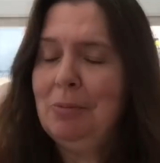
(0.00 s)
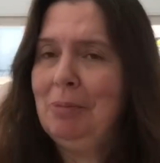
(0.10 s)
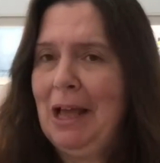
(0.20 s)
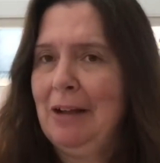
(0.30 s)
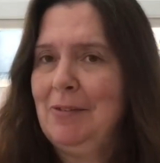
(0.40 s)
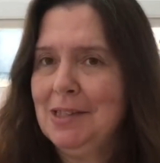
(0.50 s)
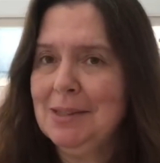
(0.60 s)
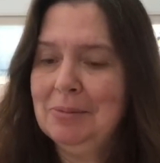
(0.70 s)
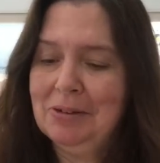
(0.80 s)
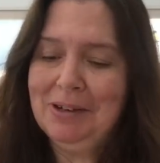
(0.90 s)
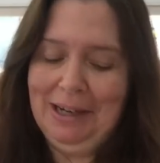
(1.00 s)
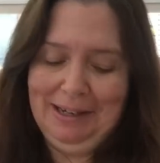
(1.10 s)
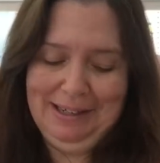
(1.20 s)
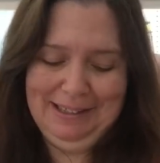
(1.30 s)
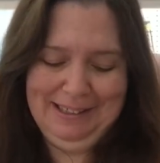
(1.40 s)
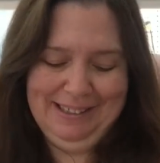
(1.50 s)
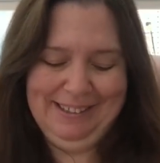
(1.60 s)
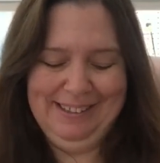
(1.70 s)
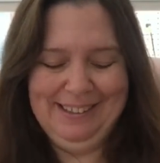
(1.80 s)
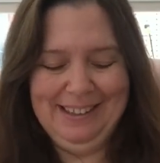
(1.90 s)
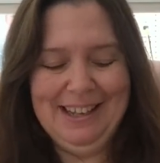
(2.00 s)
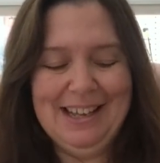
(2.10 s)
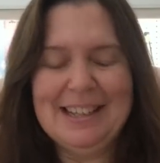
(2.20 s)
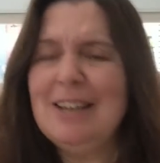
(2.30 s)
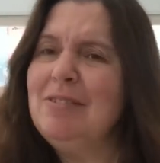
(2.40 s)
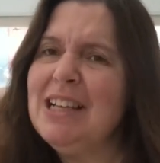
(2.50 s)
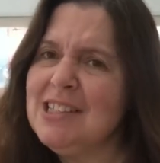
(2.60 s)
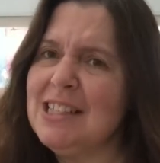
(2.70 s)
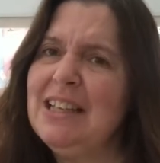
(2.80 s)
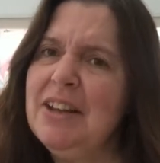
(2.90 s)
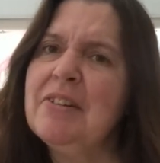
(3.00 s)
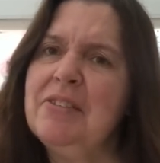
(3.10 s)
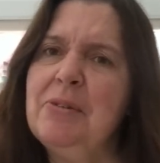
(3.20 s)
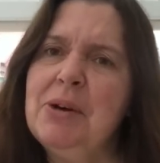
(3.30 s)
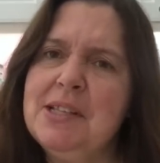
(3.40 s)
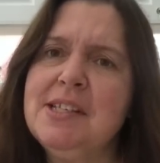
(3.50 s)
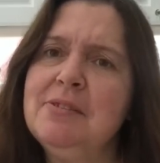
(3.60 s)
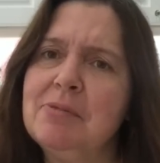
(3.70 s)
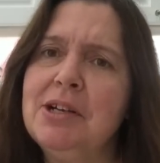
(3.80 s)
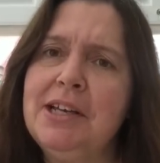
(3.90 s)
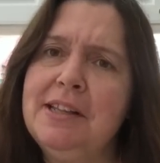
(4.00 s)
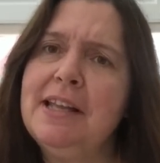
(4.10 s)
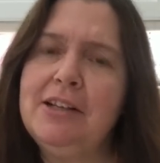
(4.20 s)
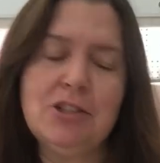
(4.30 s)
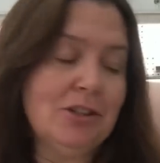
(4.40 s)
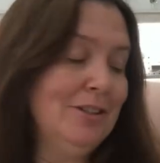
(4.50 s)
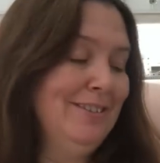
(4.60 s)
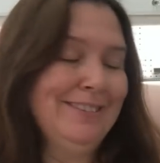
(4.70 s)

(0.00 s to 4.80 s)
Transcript: and black with some green. They have less glitter, the ones in, in nature.